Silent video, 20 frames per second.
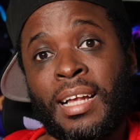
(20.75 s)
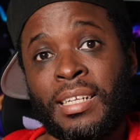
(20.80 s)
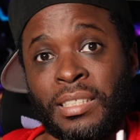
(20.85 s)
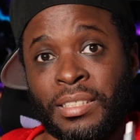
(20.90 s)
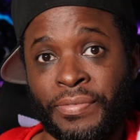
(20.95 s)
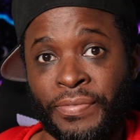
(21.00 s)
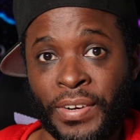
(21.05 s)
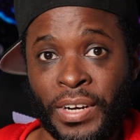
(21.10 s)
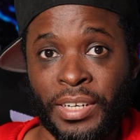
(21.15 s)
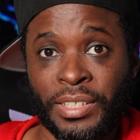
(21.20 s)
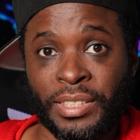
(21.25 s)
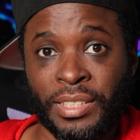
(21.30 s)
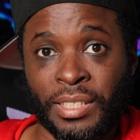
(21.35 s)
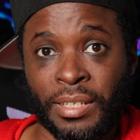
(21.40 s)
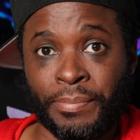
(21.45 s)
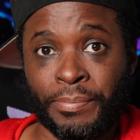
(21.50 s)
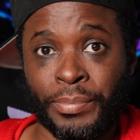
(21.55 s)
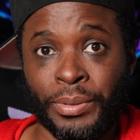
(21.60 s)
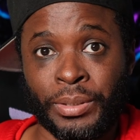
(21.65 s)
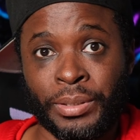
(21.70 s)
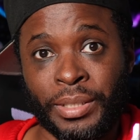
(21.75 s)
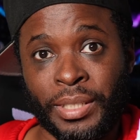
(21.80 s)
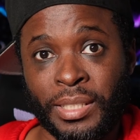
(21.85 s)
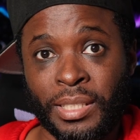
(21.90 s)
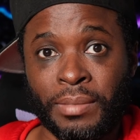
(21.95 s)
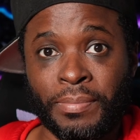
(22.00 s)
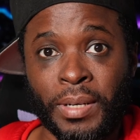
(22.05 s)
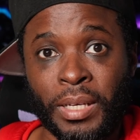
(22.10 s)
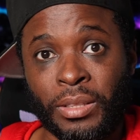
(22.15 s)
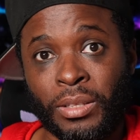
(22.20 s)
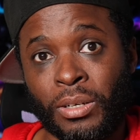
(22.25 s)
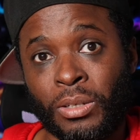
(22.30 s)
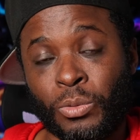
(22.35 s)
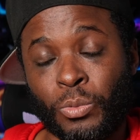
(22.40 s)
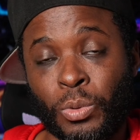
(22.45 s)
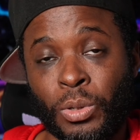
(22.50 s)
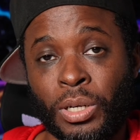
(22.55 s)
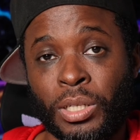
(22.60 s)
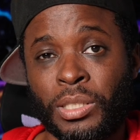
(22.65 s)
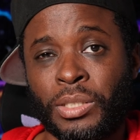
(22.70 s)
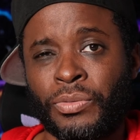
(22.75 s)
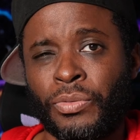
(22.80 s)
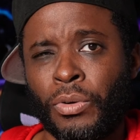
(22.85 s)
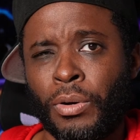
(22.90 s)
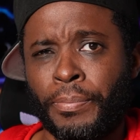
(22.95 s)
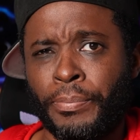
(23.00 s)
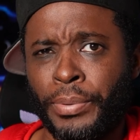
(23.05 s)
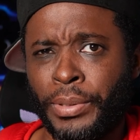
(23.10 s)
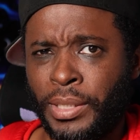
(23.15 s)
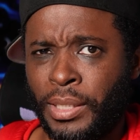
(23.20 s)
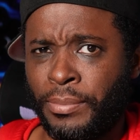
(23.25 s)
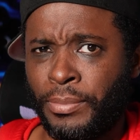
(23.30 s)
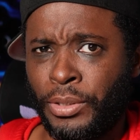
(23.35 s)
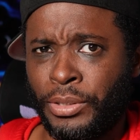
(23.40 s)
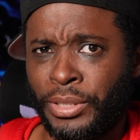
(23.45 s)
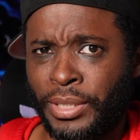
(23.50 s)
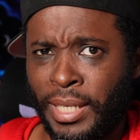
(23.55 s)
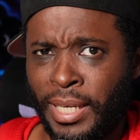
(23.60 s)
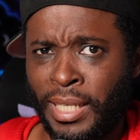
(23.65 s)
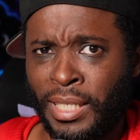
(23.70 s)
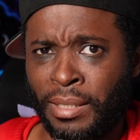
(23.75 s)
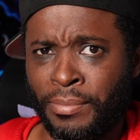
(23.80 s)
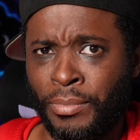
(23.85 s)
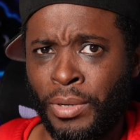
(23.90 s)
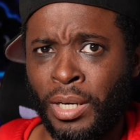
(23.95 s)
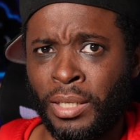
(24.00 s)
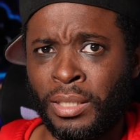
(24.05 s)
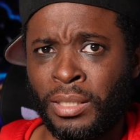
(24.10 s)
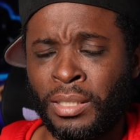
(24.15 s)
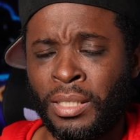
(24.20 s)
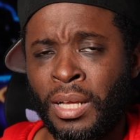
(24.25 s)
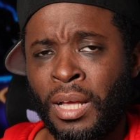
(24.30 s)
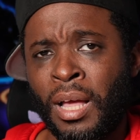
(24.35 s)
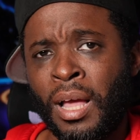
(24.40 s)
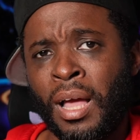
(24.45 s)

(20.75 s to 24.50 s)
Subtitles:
And it's very simple. This method works for pretty much any model.